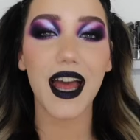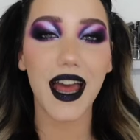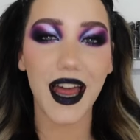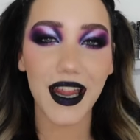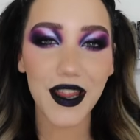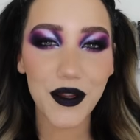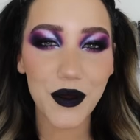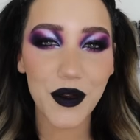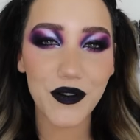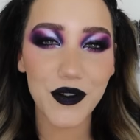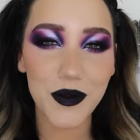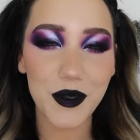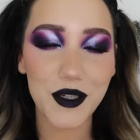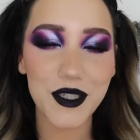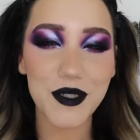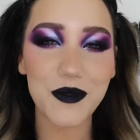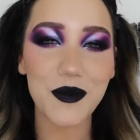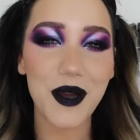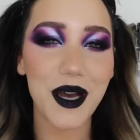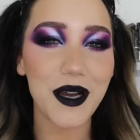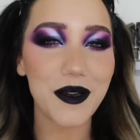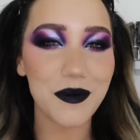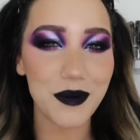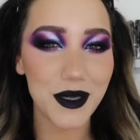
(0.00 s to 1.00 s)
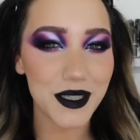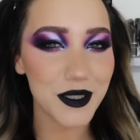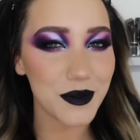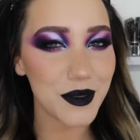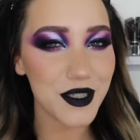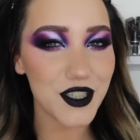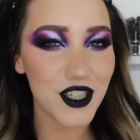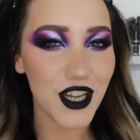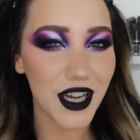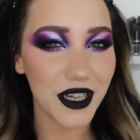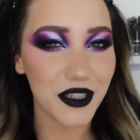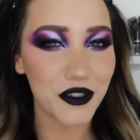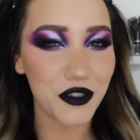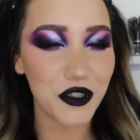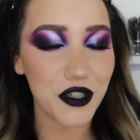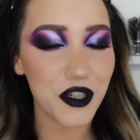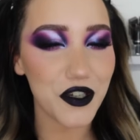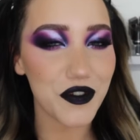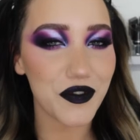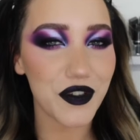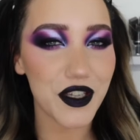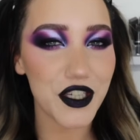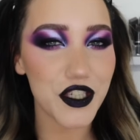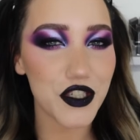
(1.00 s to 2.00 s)
Hello everybody, welcome back to my channel, or
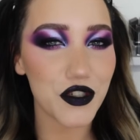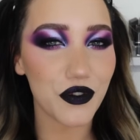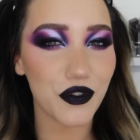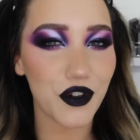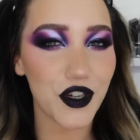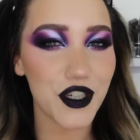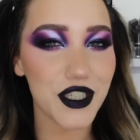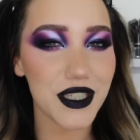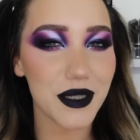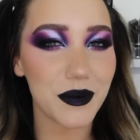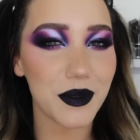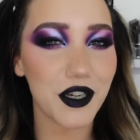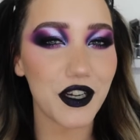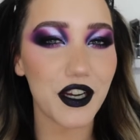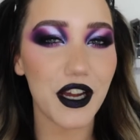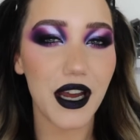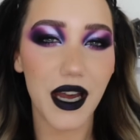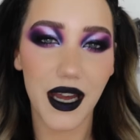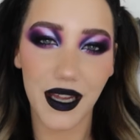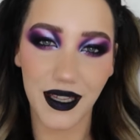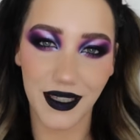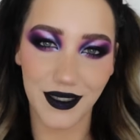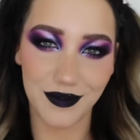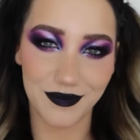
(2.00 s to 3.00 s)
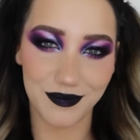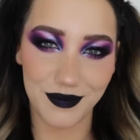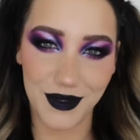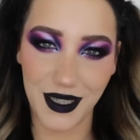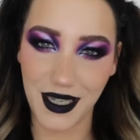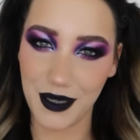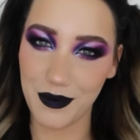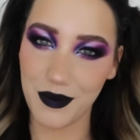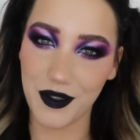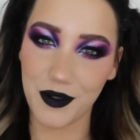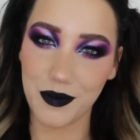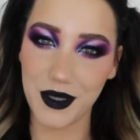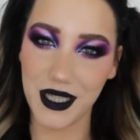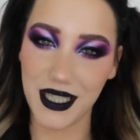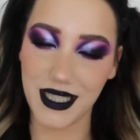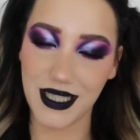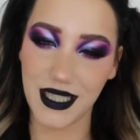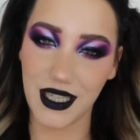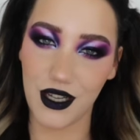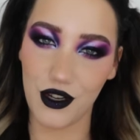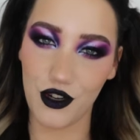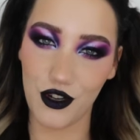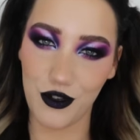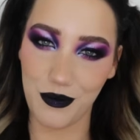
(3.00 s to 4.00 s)
if it's your first time here, hi, my name is
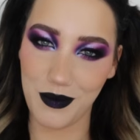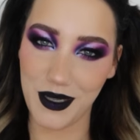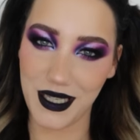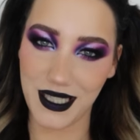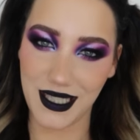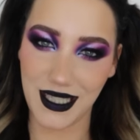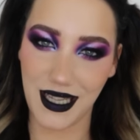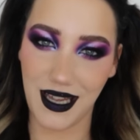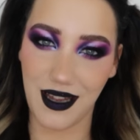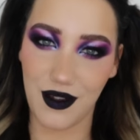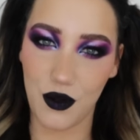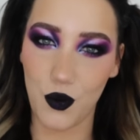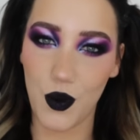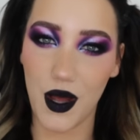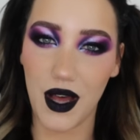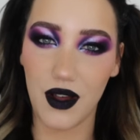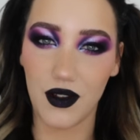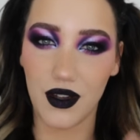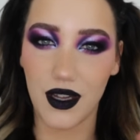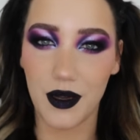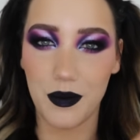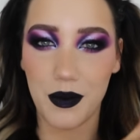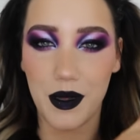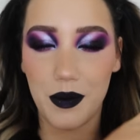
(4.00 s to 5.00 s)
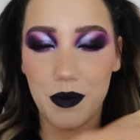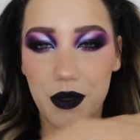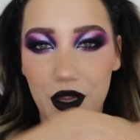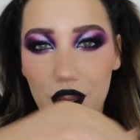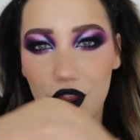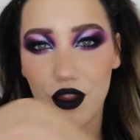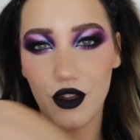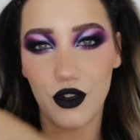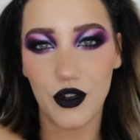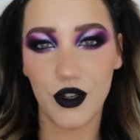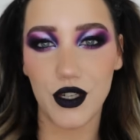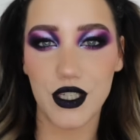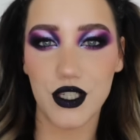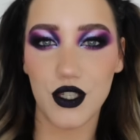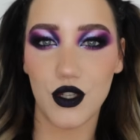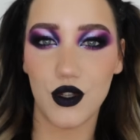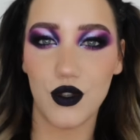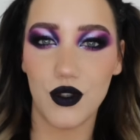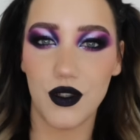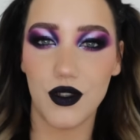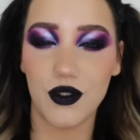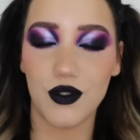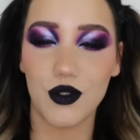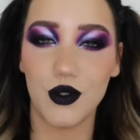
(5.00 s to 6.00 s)
Melissa, or Missa, welcome. I'm a
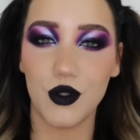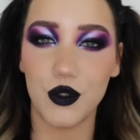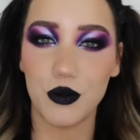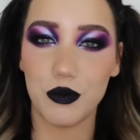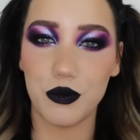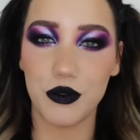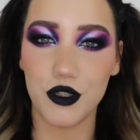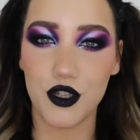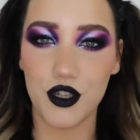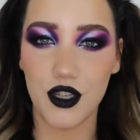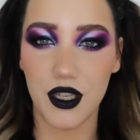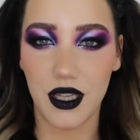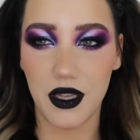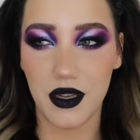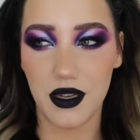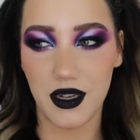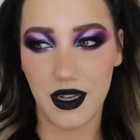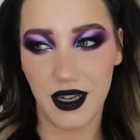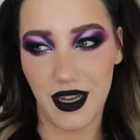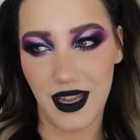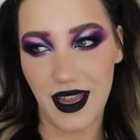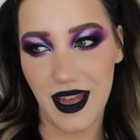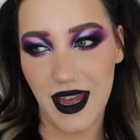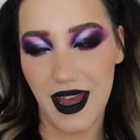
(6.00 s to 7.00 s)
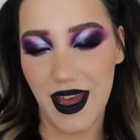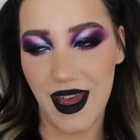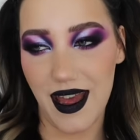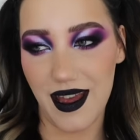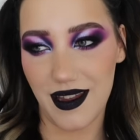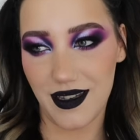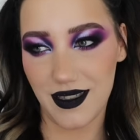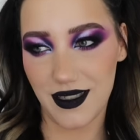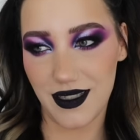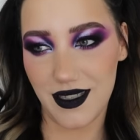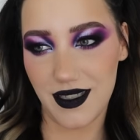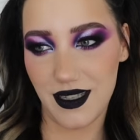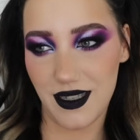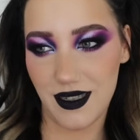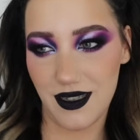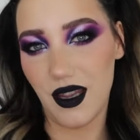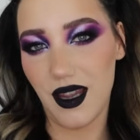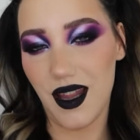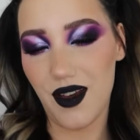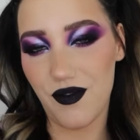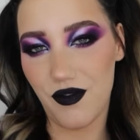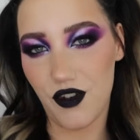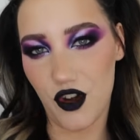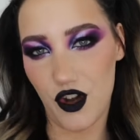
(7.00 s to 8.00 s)
32-year-old beauty and cat
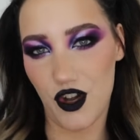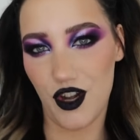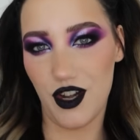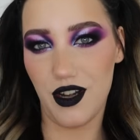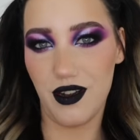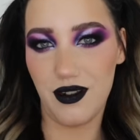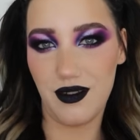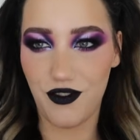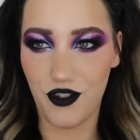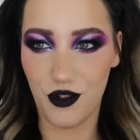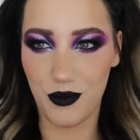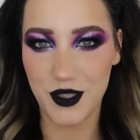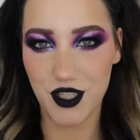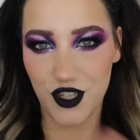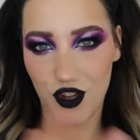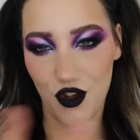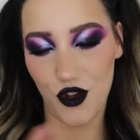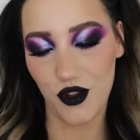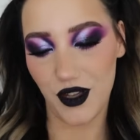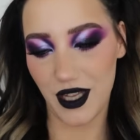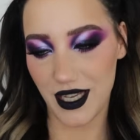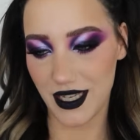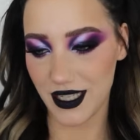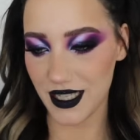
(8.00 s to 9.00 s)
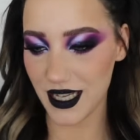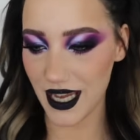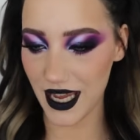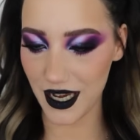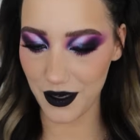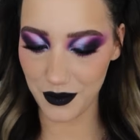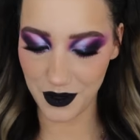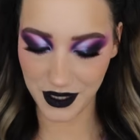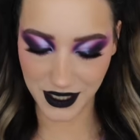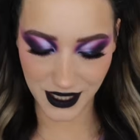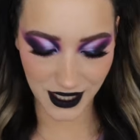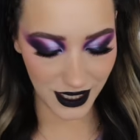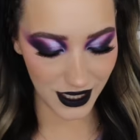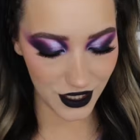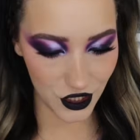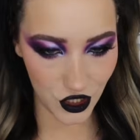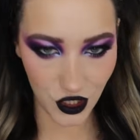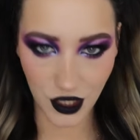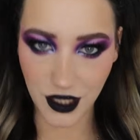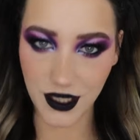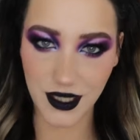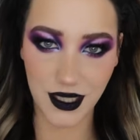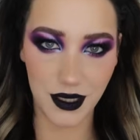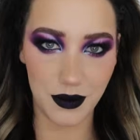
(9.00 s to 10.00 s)
lover from Scotland. Anyway, today, as
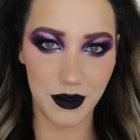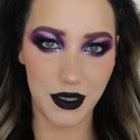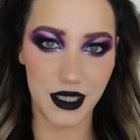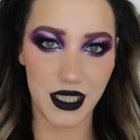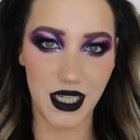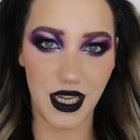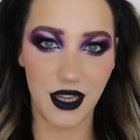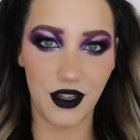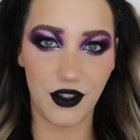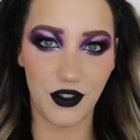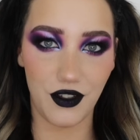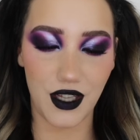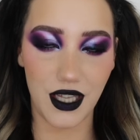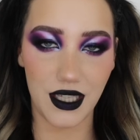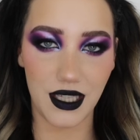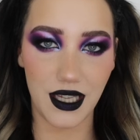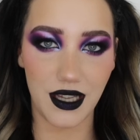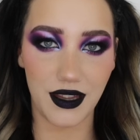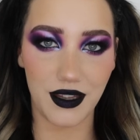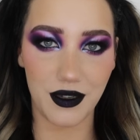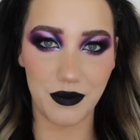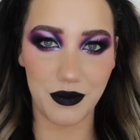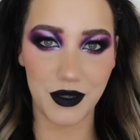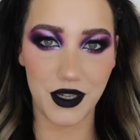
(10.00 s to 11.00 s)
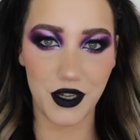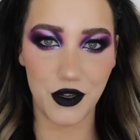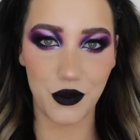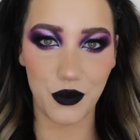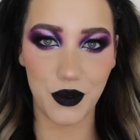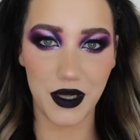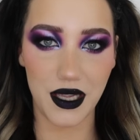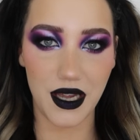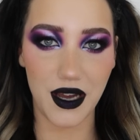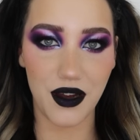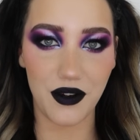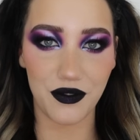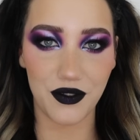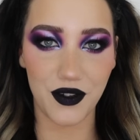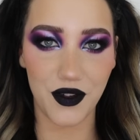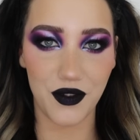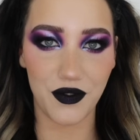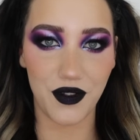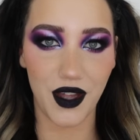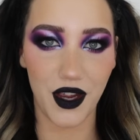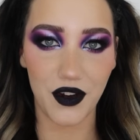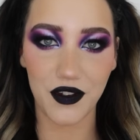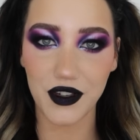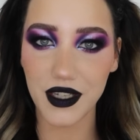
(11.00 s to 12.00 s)
you can see with the title and the thumbnail, we have a
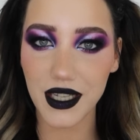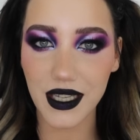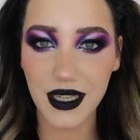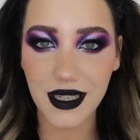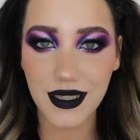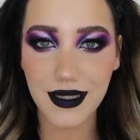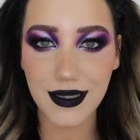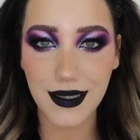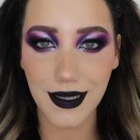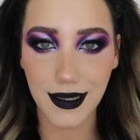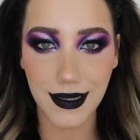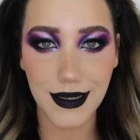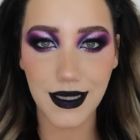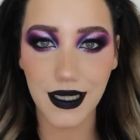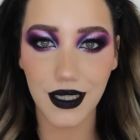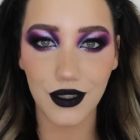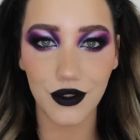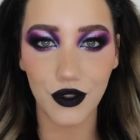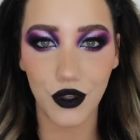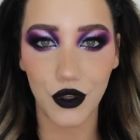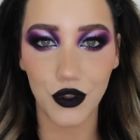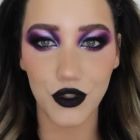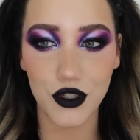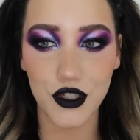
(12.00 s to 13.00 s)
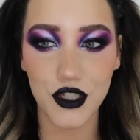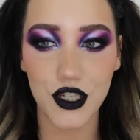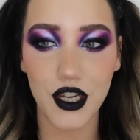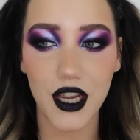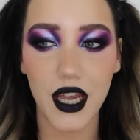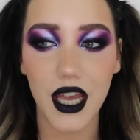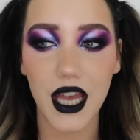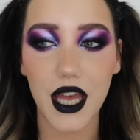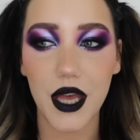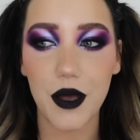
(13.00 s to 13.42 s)
very exciting launch,